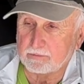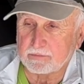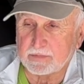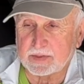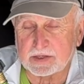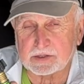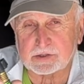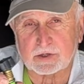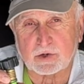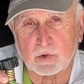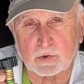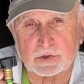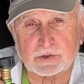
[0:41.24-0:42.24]
This, of
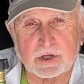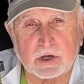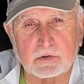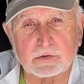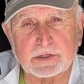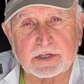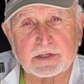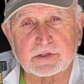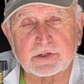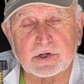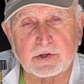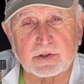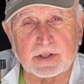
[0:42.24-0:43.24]
course, goes
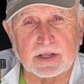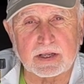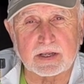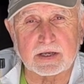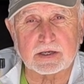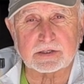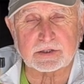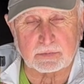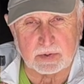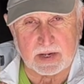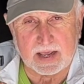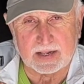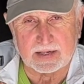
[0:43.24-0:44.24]
into the
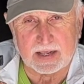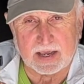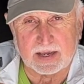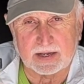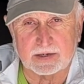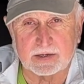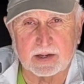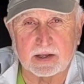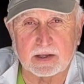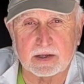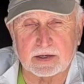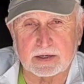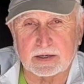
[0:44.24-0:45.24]
supply line,
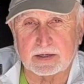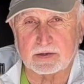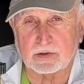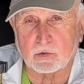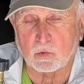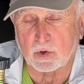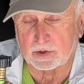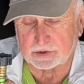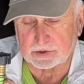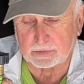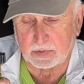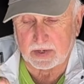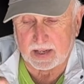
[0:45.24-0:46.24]
the water
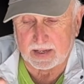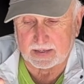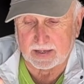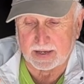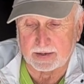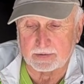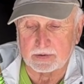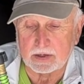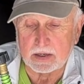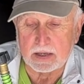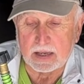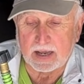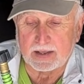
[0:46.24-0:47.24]
supply line.
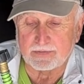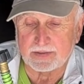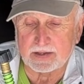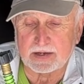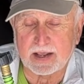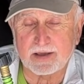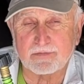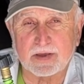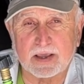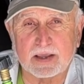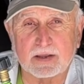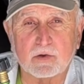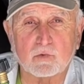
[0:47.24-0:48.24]
I then have
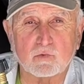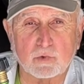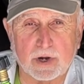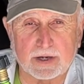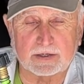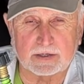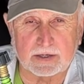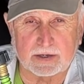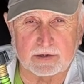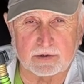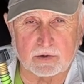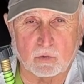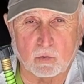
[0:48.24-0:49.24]
a
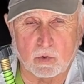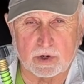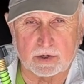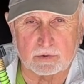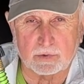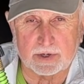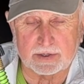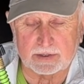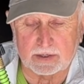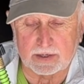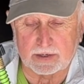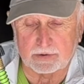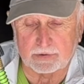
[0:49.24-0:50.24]
regulator, a water
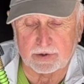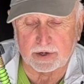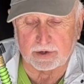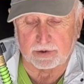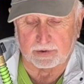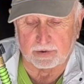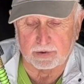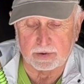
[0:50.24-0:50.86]
regulator here.